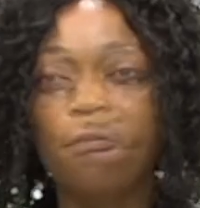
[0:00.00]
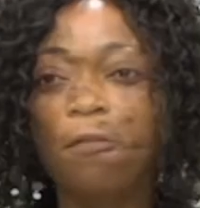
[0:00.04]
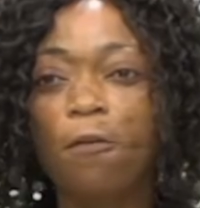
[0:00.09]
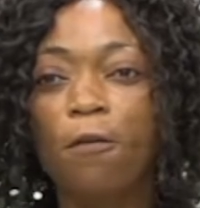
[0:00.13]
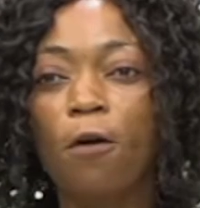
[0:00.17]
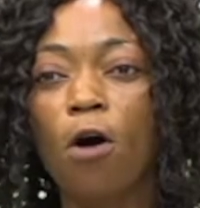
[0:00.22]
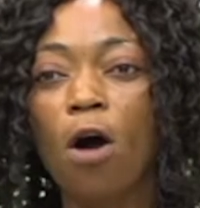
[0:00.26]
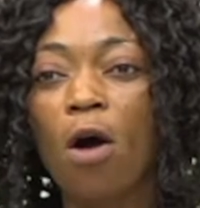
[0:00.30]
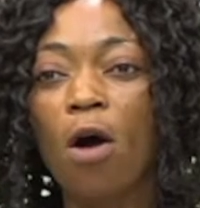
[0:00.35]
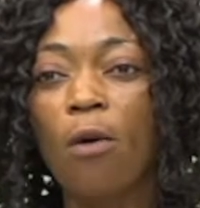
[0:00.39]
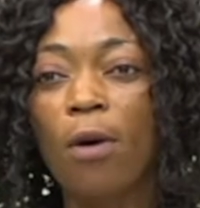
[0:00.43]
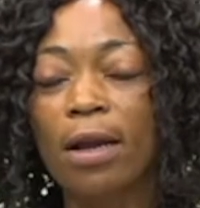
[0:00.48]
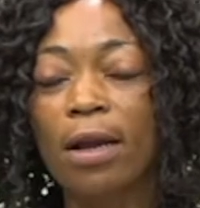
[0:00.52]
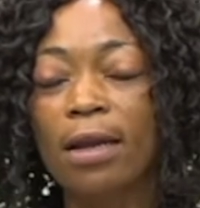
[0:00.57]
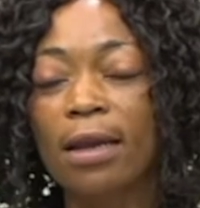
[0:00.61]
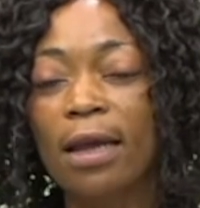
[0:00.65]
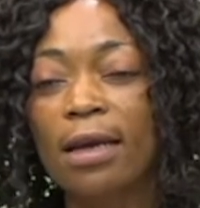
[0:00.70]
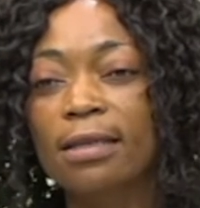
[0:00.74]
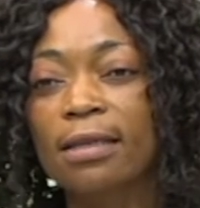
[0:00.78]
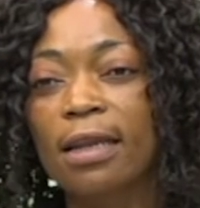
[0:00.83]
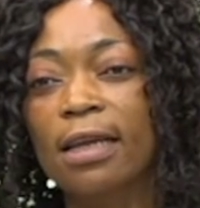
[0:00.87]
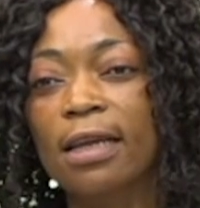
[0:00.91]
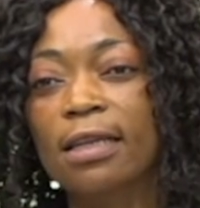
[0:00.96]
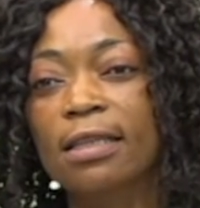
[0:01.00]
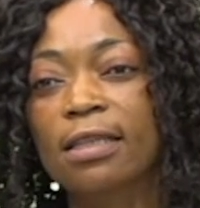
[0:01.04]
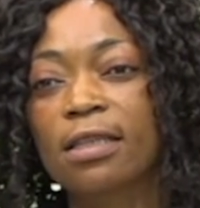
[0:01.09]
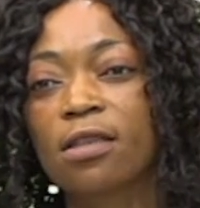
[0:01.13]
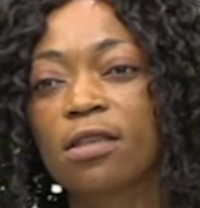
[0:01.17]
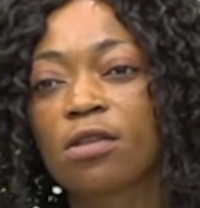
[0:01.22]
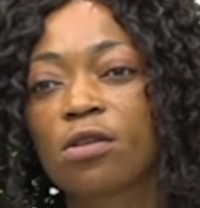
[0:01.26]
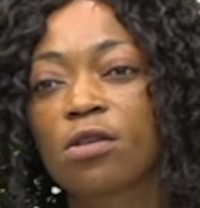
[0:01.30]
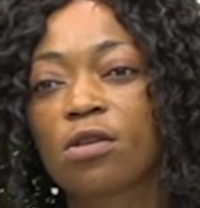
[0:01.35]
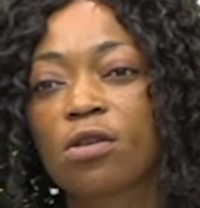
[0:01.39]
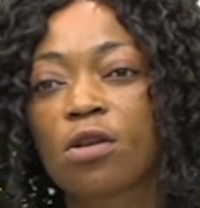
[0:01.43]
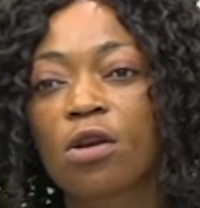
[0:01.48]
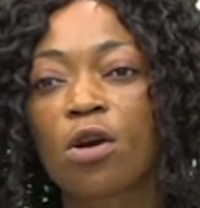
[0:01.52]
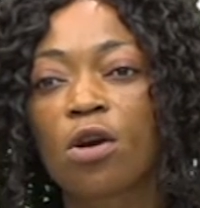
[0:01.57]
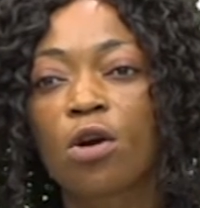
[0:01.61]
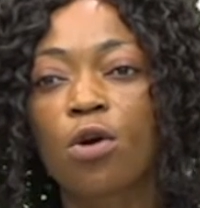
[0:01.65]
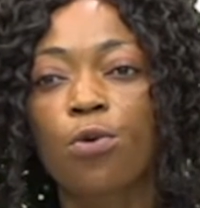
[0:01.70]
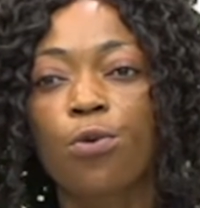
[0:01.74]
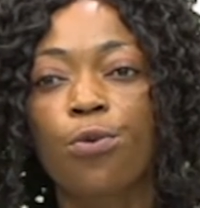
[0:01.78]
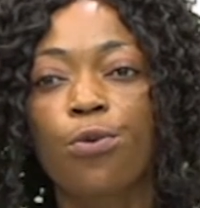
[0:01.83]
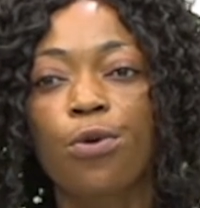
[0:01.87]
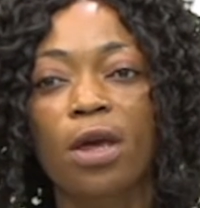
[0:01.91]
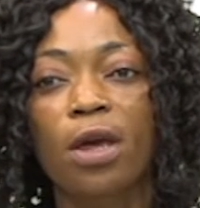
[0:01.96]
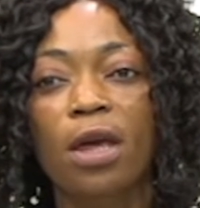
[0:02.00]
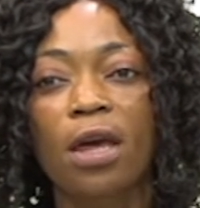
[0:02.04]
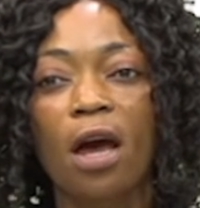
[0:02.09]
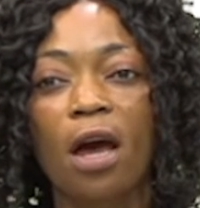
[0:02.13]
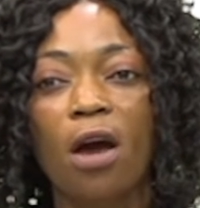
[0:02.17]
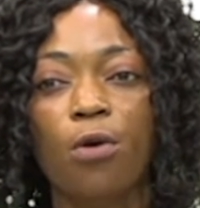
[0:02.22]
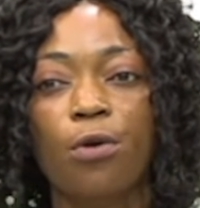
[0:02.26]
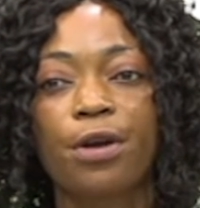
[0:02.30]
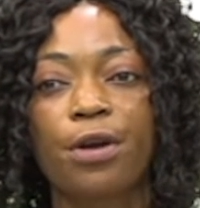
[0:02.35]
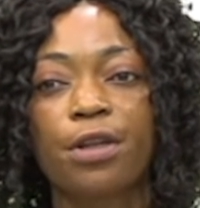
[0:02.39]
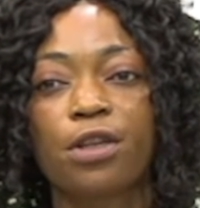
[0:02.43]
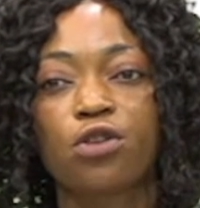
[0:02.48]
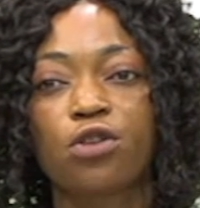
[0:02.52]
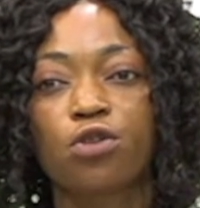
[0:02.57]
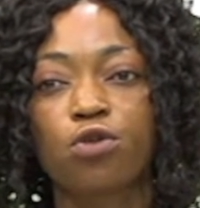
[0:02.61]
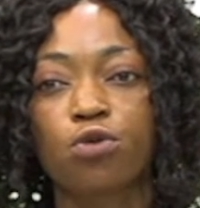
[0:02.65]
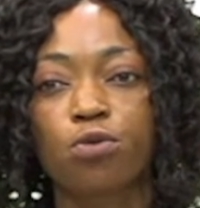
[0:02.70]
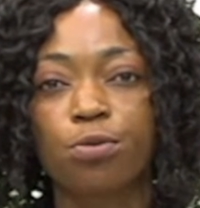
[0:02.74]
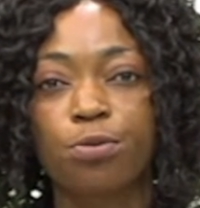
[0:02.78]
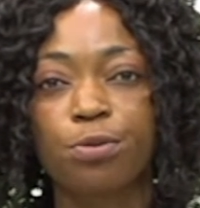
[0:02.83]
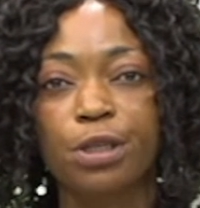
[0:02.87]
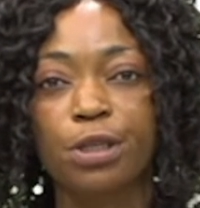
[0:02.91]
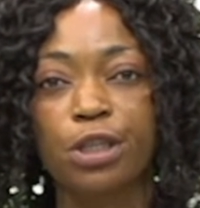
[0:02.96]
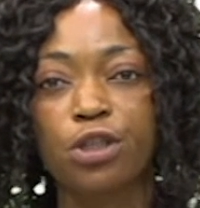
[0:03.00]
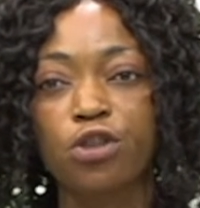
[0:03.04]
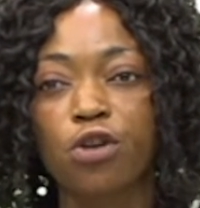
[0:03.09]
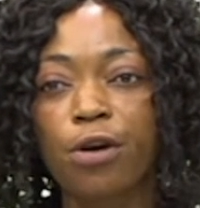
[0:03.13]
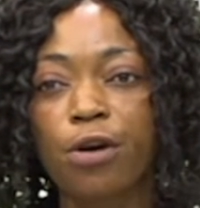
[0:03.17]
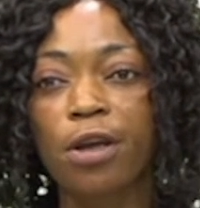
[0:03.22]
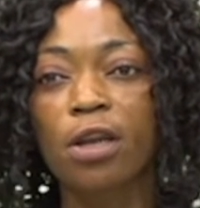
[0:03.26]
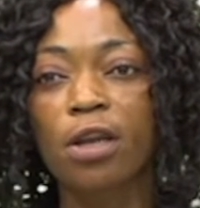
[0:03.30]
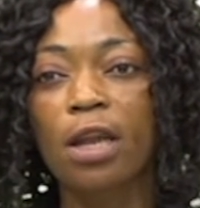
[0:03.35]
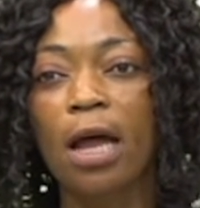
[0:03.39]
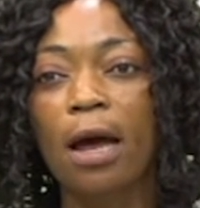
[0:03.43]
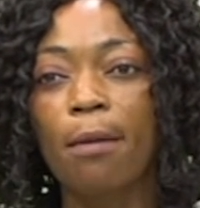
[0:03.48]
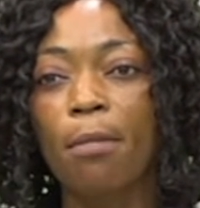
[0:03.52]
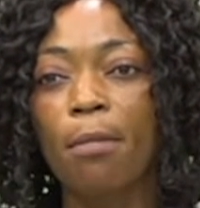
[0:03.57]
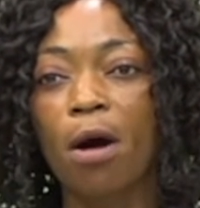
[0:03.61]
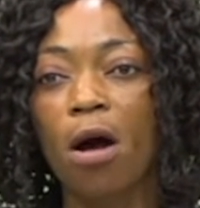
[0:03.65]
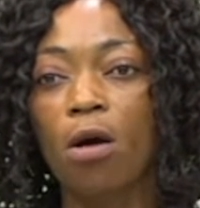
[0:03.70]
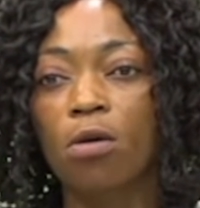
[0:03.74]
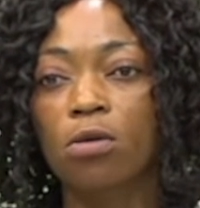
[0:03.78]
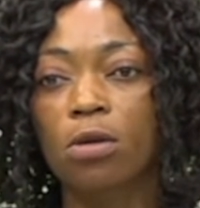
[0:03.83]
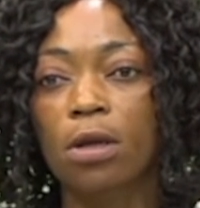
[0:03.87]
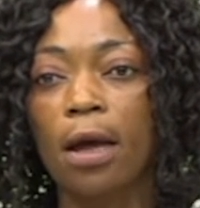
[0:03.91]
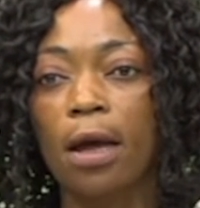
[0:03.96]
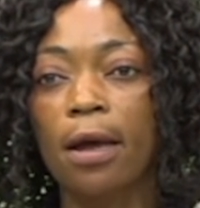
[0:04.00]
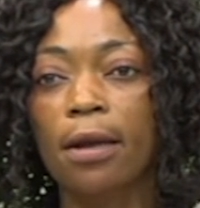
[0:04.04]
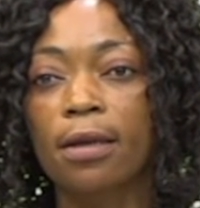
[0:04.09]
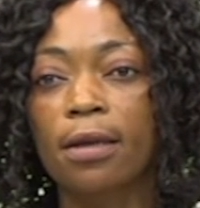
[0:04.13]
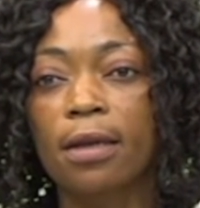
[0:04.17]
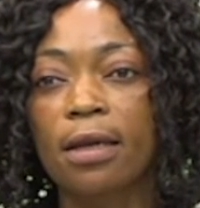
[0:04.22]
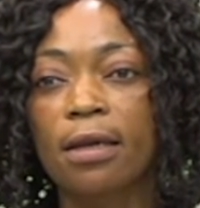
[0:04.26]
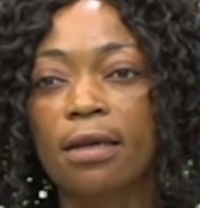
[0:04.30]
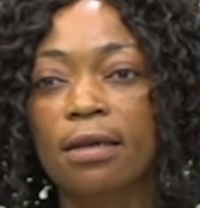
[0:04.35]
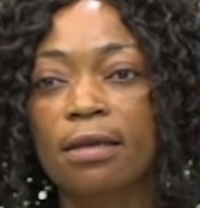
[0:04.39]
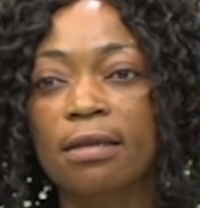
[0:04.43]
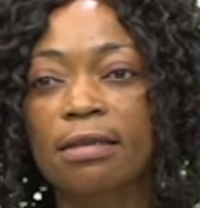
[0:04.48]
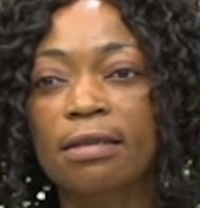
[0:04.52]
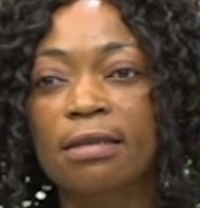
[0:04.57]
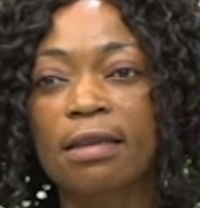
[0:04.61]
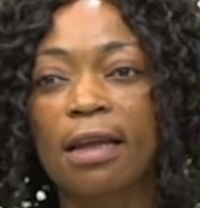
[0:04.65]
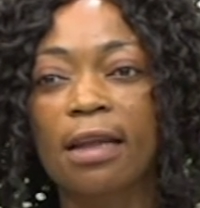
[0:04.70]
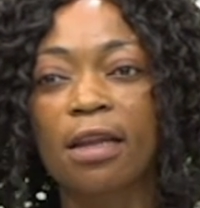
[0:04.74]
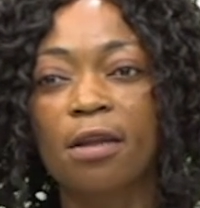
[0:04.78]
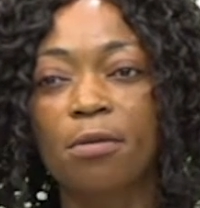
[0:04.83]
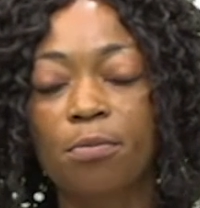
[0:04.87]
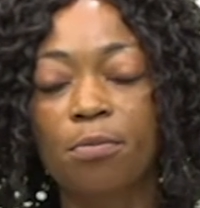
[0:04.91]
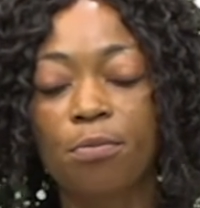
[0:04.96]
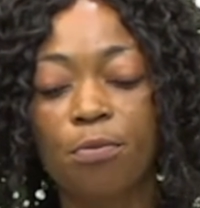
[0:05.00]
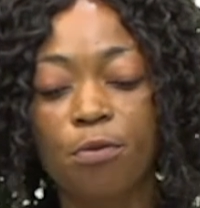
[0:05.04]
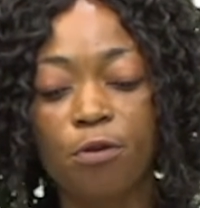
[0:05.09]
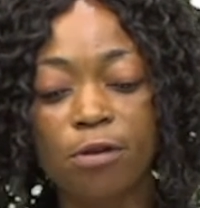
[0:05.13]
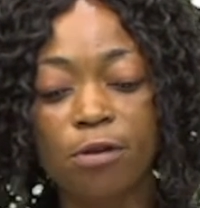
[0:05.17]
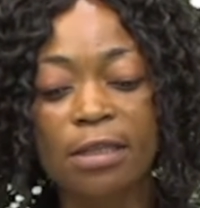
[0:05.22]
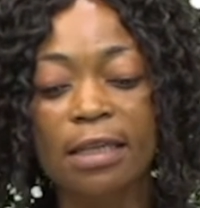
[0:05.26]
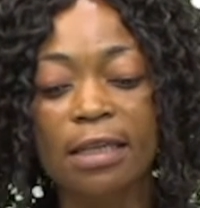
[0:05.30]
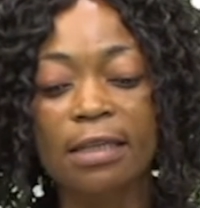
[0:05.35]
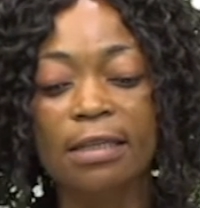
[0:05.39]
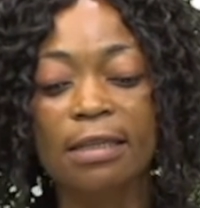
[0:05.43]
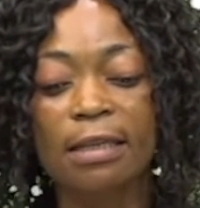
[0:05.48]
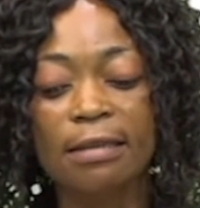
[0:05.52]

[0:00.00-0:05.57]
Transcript: For our next lesson, we are going to be talking about the selling process,